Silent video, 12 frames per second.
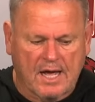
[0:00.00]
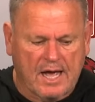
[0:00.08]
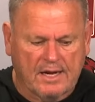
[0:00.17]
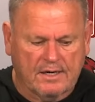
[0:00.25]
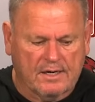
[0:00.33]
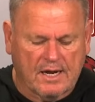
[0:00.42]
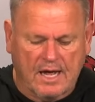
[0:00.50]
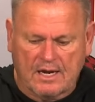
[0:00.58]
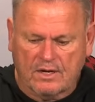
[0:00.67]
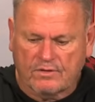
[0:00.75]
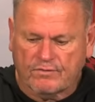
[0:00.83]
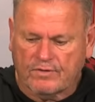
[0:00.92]
I I
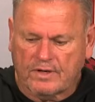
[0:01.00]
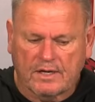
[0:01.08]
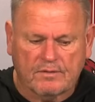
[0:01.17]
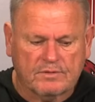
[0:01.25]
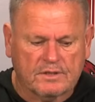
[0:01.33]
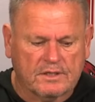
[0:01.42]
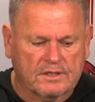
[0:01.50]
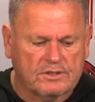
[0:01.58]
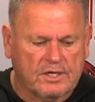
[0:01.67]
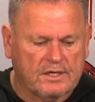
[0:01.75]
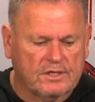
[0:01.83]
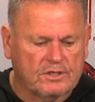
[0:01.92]
look for him to
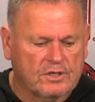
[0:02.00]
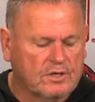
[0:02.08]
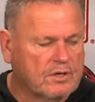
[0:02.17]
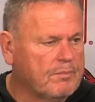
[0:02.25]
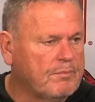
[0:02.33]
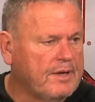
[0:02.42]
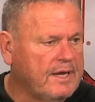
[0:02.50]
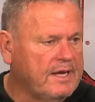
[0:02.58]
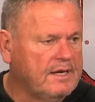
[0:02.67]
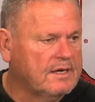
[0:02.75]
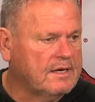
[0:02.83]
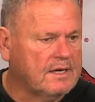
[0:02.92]
continue to
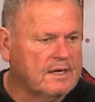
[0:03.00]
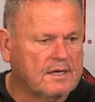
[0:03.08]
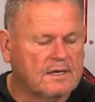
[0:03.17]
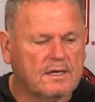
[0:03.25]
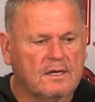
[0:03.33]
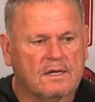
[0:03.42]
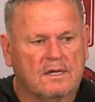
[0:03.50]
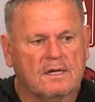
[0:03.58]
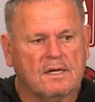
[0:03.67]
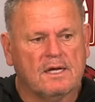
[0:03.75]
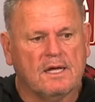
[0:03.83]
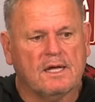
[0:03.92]
compete, and
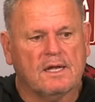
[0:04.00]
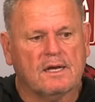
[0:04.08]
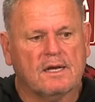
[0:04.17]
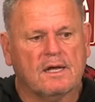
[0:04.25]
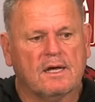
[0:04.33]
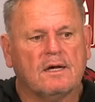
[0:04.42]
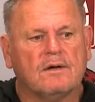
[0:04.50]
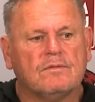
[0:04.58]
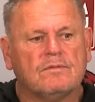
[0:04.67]
and uh,